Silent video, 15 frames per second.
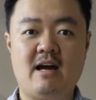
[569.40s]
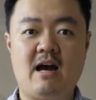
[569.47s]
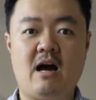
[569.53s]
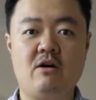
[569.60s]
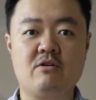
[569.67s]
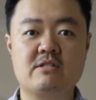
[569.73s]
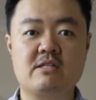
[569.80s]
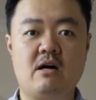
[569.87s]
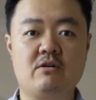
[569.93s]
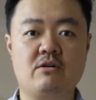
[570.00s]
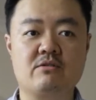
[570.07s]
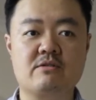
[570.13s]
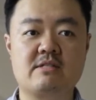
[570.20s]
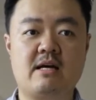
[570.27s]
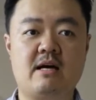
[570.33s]
How is
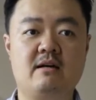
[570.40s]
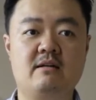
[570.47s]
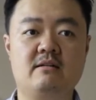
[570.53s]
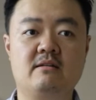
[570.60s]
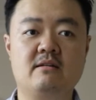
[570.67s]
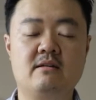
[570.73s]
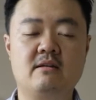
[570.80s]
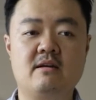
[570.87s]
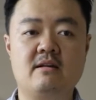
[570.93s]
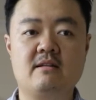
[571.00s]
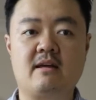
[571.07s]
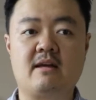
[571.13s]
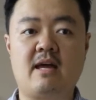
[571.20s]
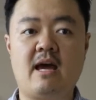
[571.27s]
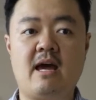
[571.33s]
audio sound?
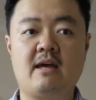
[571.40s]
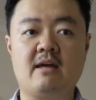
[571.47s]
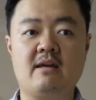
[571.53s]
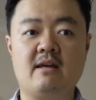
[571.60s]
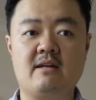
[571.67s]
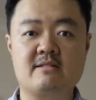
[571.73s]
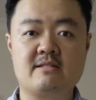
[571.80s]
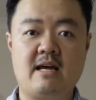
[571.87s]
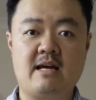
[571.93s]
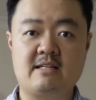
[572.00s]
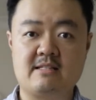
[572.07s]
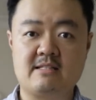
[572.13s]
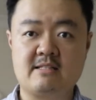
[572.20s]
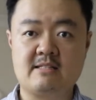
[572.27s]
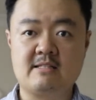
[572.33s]
The gain is
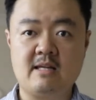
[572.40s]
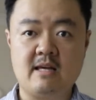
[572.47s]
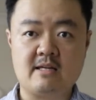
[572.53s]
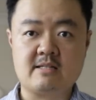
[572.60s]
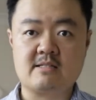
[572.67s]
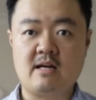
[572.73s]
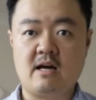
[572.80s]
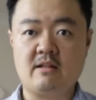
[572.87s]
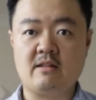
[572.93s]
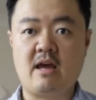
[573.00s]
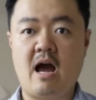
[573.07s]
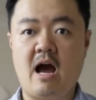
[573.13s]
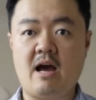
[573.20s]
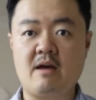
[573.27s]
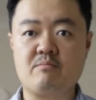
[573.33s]
at six on the
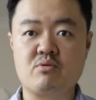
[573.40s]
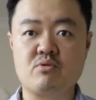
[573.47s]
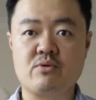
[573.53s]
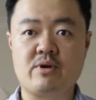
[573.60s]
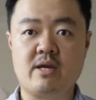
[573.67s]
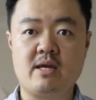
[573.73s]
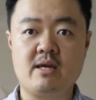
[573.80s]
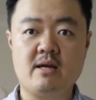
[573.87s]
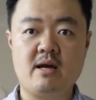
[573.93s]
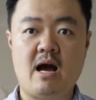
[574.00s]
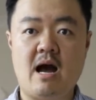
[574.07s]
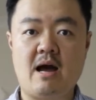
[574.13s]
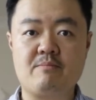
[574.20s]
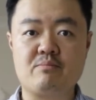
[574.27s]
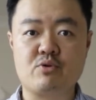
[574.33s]
iPre,
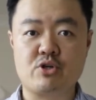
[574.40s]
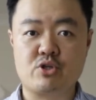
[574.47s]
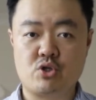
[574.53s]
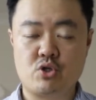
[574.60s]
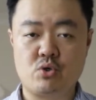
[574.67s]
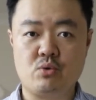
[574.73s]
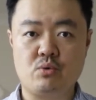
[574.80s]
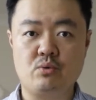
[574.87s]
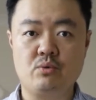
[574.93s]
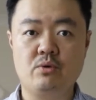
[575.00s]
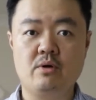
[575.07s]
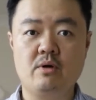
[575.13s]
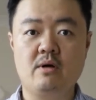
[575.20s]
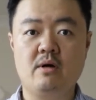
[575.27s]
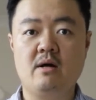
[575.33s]
iPre 2
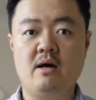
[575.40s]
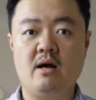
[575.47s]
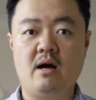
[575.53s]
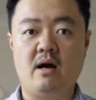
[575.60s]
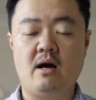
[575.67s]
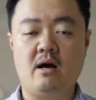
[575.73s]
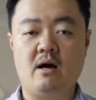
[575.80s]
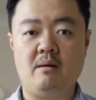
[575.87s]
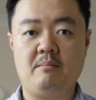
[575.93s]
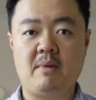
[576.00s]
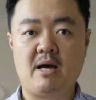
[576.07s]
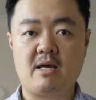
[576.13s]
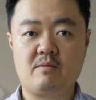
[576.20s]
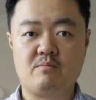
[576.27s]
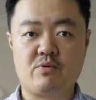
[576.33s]
uh,
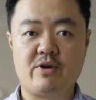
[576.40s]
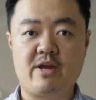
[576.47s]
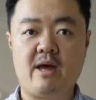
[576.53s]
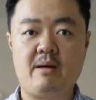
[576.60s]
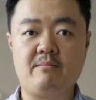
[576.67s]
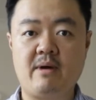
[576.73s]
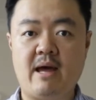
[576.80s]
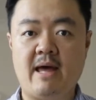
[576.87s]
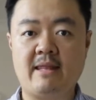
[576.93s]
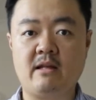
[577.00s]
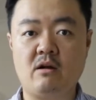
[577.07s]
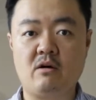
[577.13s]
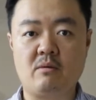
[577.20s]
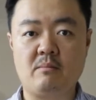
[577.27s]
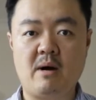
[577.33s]
mic preamp,
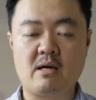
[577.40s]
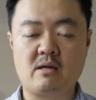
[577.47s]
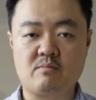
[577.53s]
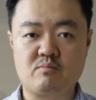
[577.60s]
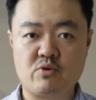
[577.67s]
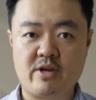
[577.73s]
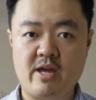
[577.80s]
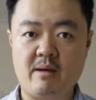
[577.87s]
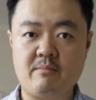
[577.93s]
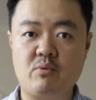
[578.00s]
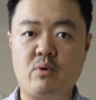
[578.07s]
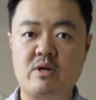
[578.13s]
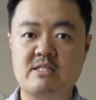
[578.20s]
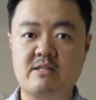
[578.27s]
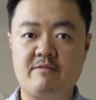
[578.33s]
analog mic preamp
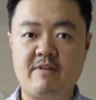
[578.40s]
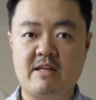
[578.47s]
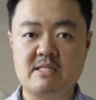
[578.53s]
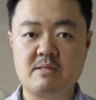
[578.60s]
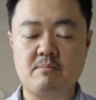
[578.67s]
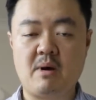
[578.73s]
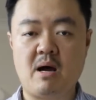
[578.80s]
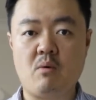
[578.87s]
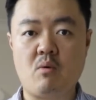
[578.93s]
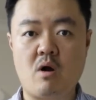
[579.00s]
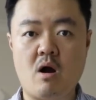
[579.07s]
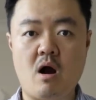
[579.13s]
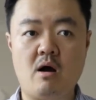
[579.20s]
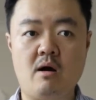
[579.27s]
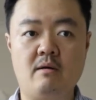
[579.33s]
with the phantom
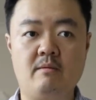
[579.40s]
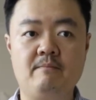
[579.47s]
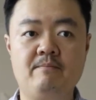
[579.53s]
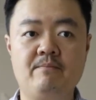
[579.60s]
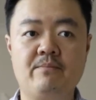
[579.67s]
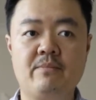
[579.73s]
power on.